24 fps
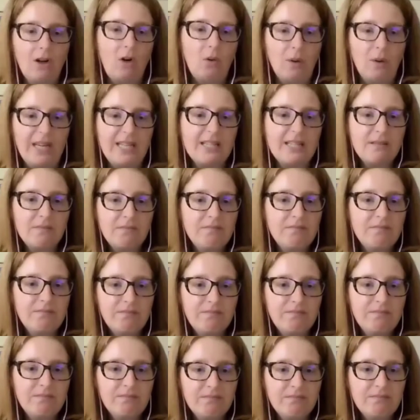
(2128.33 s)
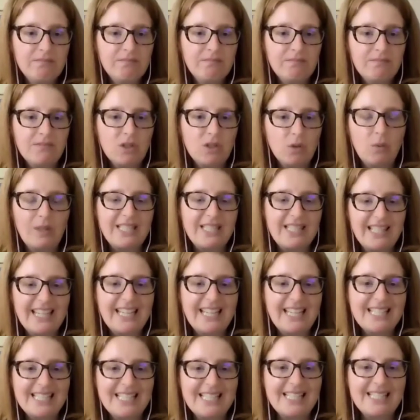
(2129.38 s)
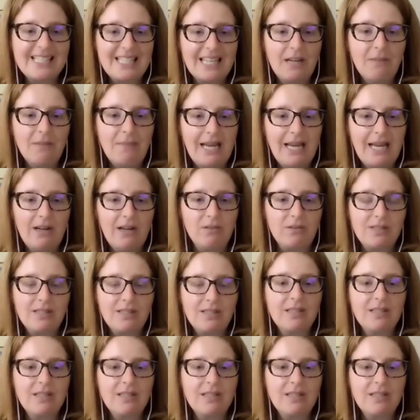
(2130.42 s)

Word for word: always. So what's the ah, consistent uh, amount?